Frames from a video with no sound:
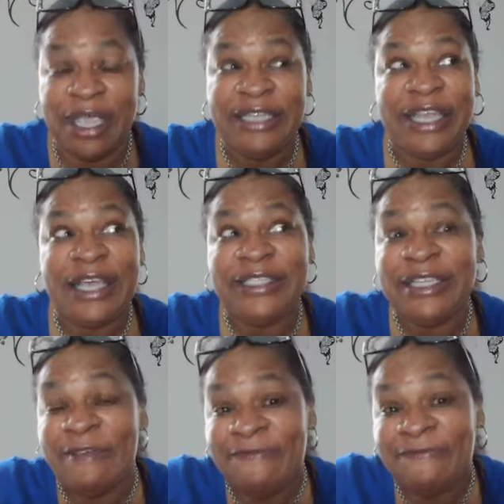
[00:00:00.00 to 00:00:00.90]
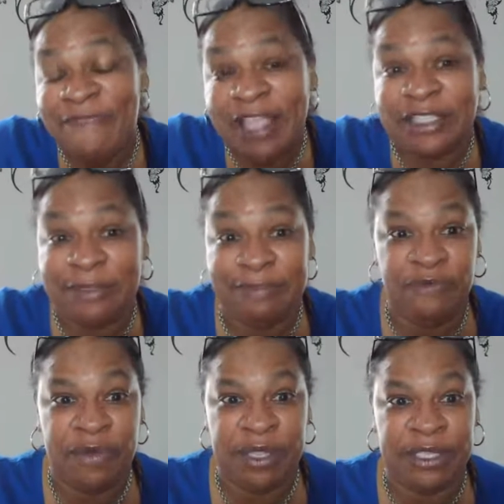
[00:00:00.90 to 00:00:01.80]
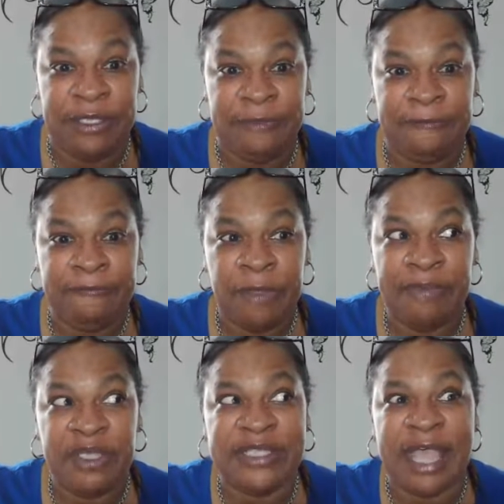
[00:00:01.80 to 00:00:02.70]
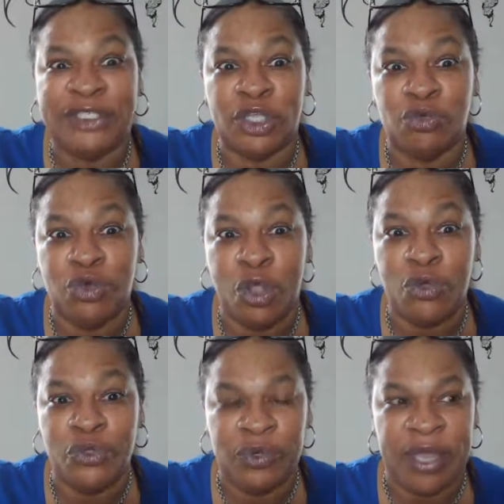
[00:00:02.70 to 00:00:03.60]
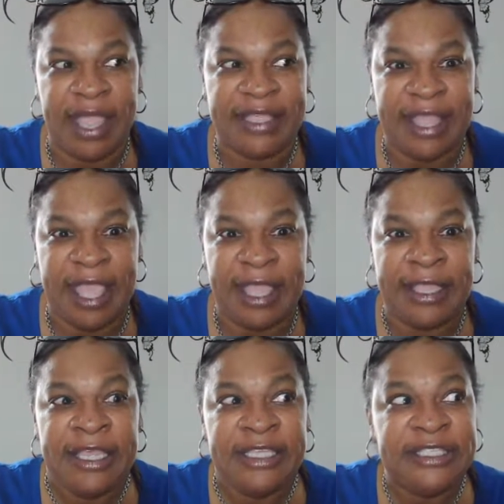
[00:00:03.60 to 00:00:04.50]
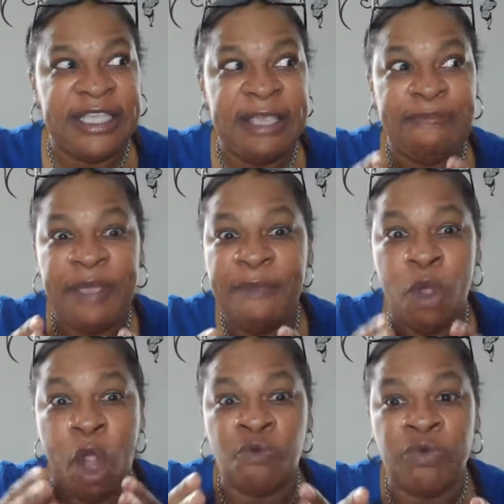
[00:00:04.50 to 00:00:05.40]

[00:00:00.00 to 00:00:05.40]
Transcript: It doesn't affect me really because I don't know you like that. See, people are